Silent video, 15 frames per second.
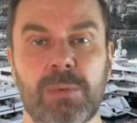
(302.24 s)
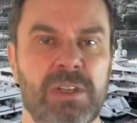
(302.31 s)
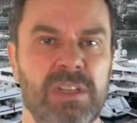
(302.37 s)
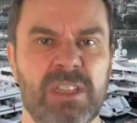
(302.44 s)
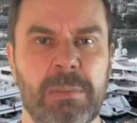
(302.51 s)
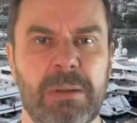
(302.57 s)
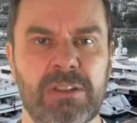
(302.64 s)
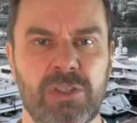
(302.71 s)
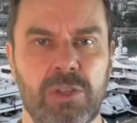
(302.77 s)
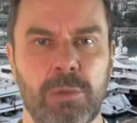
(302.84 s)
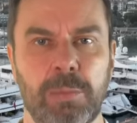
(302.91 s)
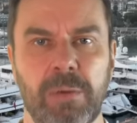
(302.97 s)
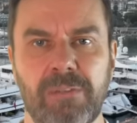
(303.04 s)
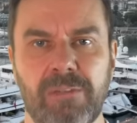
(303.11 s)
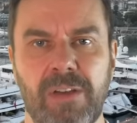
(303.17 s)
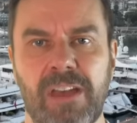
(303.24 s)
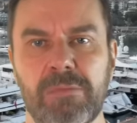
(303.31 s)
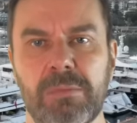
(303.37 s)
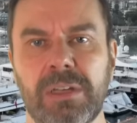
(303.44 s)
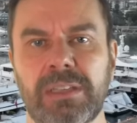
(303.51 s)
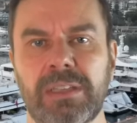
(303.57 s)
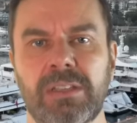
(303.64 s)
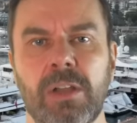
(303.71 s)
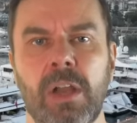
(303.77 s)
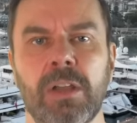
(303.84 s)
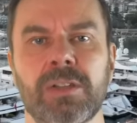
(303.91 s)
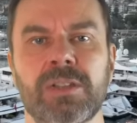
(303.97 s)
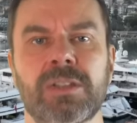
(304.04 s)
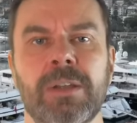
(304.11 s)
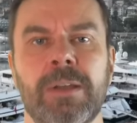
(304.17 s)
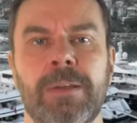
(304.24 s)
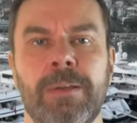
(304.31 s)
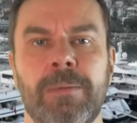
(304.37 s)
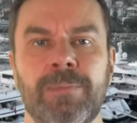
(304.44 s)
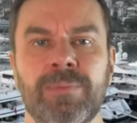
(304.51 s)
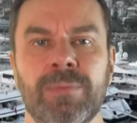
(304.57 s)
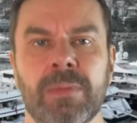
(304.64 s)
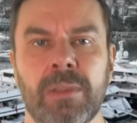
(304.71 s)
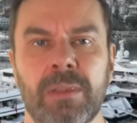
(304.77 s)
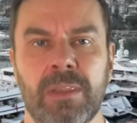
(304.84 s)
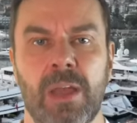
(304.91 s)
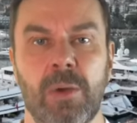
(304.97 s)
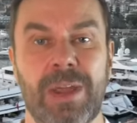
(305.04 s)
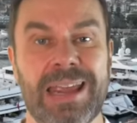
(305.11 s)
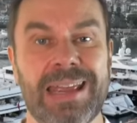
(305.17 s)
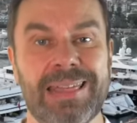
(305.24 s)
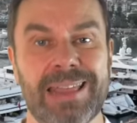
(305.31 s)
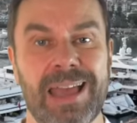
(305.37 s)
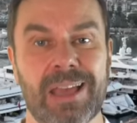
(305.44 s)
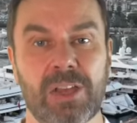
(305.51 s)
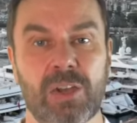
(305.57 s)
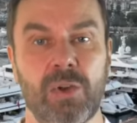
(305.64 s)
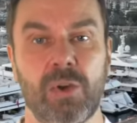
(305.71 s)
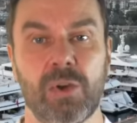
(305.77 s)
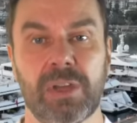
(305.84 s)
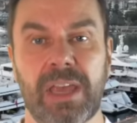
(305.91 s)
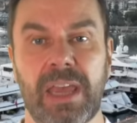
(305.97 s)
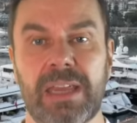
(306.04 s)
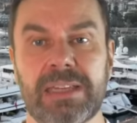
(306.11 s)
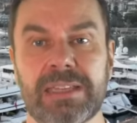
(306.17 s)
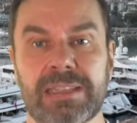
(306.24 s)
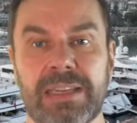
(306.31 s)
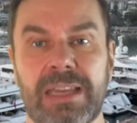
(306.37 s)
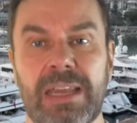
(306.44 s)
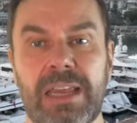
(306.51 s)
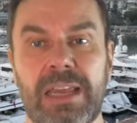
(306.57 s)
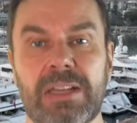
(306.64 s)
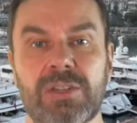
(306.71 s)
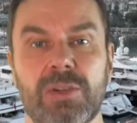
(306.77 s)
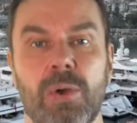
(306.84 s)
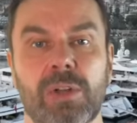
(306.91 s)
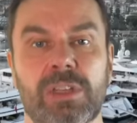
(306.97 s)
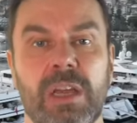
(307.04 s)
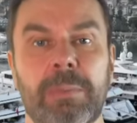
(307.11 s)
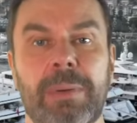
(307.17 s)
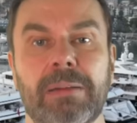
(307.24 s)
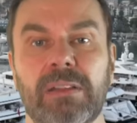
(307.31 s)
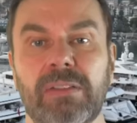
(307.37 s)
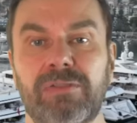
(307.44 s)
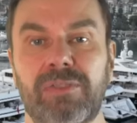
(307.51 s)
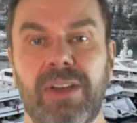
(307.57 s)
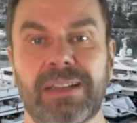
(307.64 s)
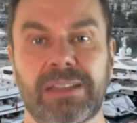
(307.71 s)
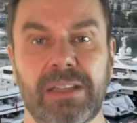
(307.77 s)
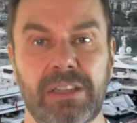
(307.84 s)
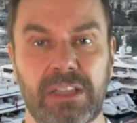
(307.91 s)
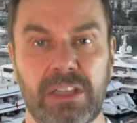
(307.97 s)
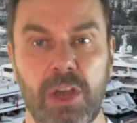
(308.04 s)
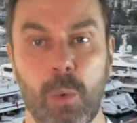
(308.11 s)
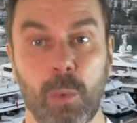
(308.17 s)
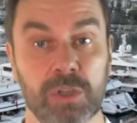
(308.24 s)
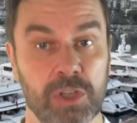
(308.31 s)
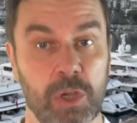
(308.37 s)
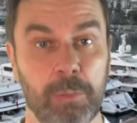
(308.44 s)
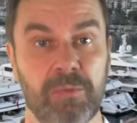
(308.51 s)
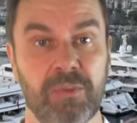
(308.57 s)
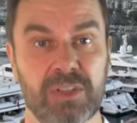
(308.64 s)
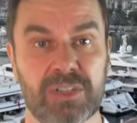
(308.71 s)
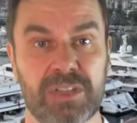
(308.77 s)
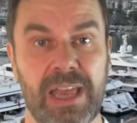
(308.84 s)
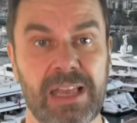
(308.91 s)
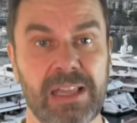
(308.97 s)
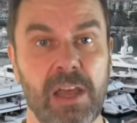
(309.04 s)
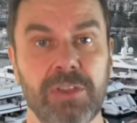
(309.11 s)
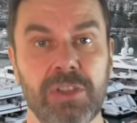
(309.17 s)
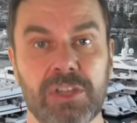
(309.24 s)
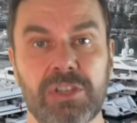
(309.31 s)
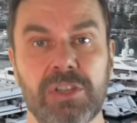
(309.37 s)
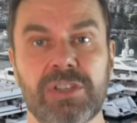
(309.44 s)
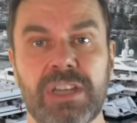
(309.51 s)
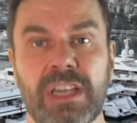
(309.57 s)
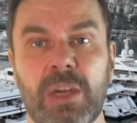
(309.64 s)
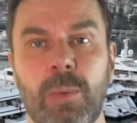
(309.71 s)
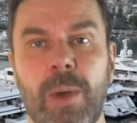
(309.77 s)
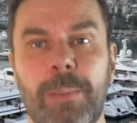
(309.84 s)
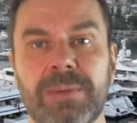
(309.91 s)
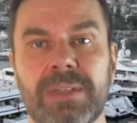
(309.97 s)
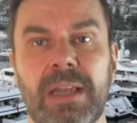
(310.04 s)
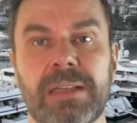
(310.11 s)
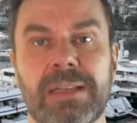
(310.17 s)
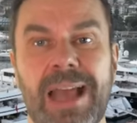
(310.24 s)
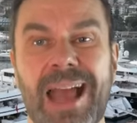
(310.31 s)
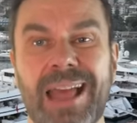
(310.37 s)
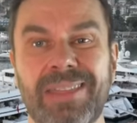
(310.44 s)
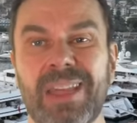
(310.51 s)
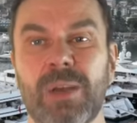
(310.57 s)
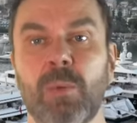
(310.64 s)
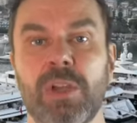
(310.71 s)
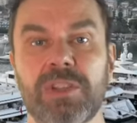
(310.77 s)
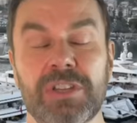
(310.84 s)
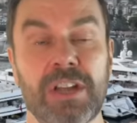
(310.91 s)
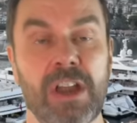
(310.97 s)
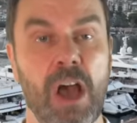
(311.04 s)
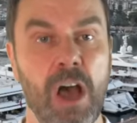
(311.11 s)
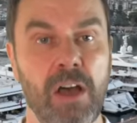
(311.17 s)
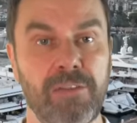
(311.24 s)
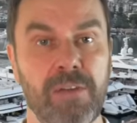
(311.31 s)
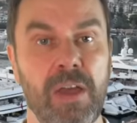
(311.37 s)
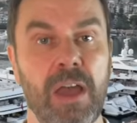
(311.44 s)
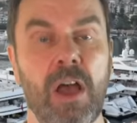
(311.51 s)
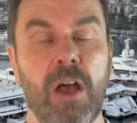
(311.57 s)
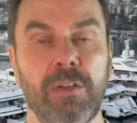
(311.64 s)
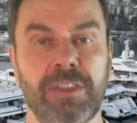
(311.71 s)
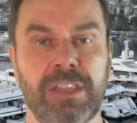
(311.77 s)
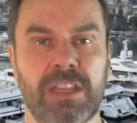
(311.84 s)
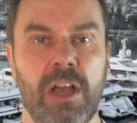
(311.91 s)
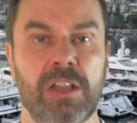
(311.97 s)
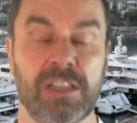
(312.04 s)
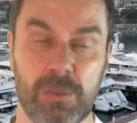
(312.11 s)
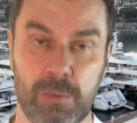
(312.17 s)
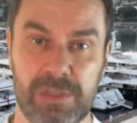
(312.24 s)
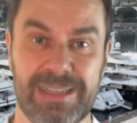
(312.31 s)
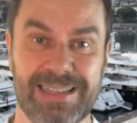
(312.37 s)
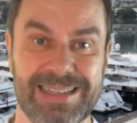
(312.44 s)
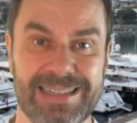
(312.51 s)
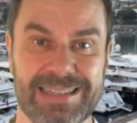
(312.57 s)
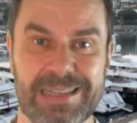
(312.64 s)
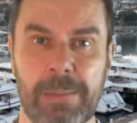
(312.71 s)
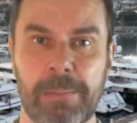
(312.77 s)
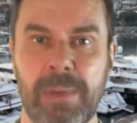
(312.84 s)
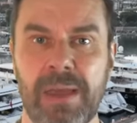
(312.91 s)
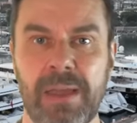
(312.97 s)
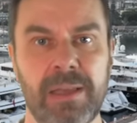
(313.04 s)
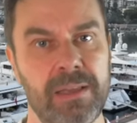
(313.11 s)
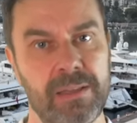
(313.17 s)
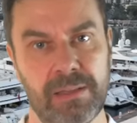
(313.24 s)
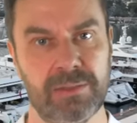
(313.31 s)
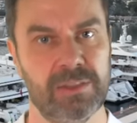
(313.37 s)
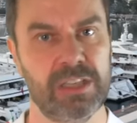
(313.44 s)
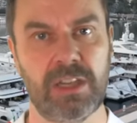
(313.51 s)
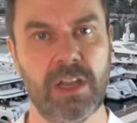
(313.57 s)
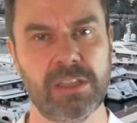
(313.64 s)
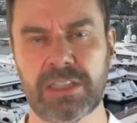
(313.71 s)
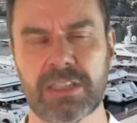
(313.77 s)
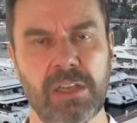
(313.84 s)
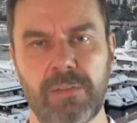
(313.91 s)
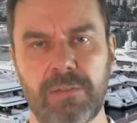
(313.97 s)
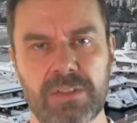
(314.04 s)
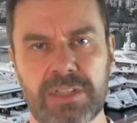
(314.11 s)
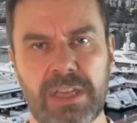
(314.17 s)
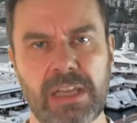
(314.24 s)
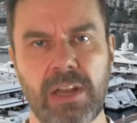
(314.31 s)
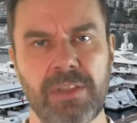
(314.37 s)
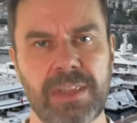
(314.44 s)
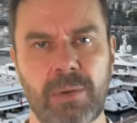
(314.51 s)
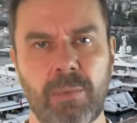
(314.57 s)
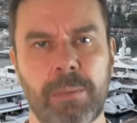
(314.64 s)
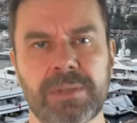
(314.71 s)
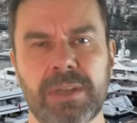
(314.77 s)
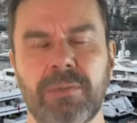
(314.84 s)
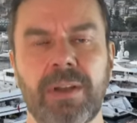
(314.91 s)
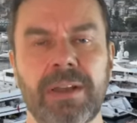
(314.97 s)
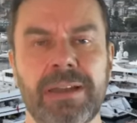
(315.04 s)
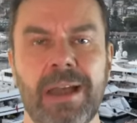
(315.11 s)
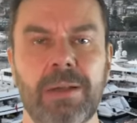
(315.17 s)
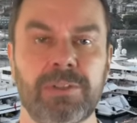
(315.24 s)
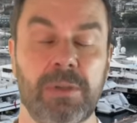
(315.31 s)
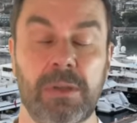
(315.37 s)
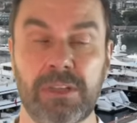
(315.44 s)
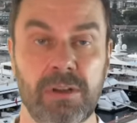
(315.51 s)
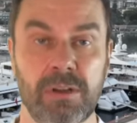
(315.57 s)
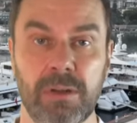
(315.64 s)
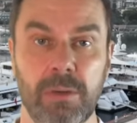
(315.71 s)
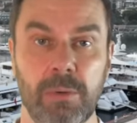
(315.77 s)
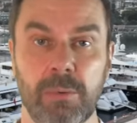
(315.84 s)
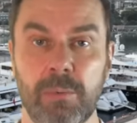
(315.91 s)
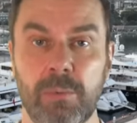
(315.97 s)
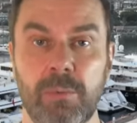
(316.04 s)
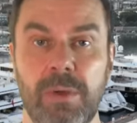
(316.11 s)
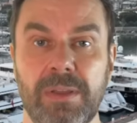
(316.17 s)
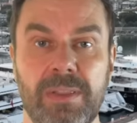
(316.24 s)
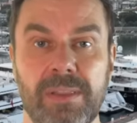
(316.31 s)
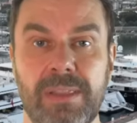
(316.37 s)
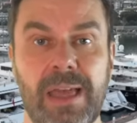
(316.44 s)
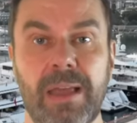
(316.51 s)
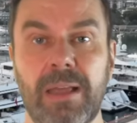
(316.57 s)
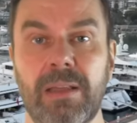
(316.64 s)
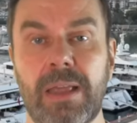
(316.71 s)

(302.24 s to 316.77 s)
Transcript: which is about $2.5 million. Now, in that court case, he talked about the fact that the yacht was up for sale on the Sunseeker website and there was an offer on the yacht. This was in December. The yacht's still for sale on that website right now, so I don't know whether that